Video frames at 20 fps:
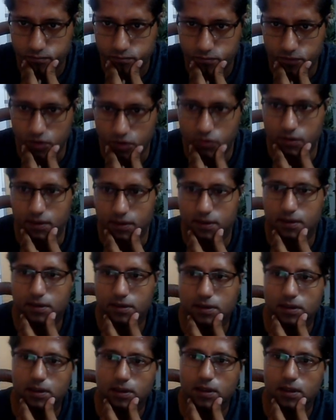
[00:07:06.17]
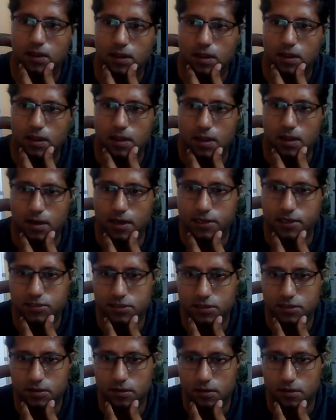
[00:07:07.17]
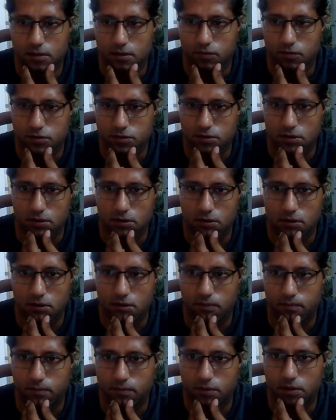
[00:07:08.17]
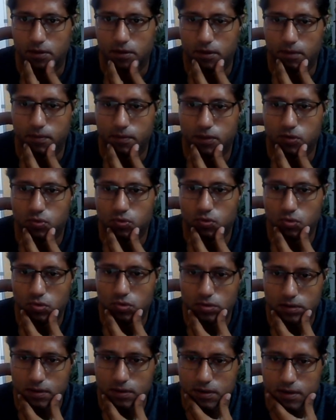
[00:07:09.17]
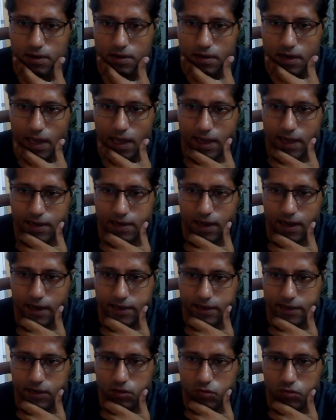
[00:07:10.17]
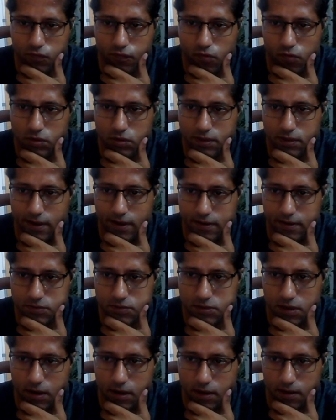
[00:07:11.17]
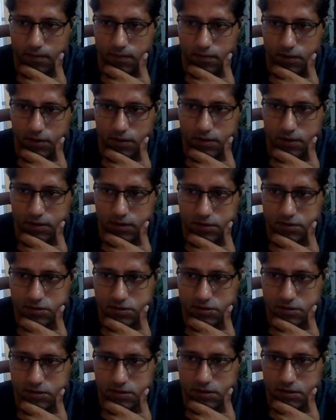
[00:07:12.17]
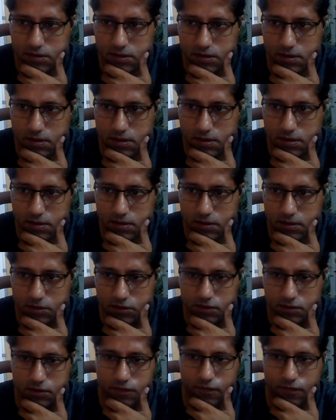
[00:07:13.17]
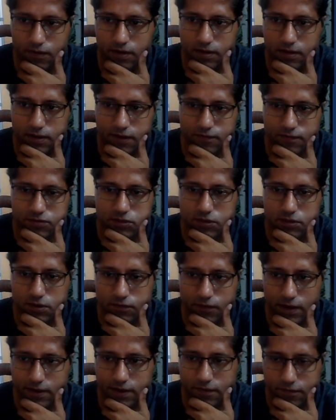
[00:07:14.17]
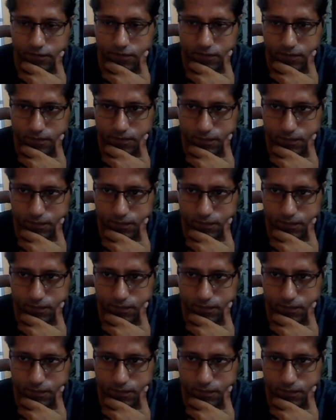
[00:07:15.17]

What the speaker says: Okay, let's see the question, number 2. 9 added to 4 times a number is 35, gives 35.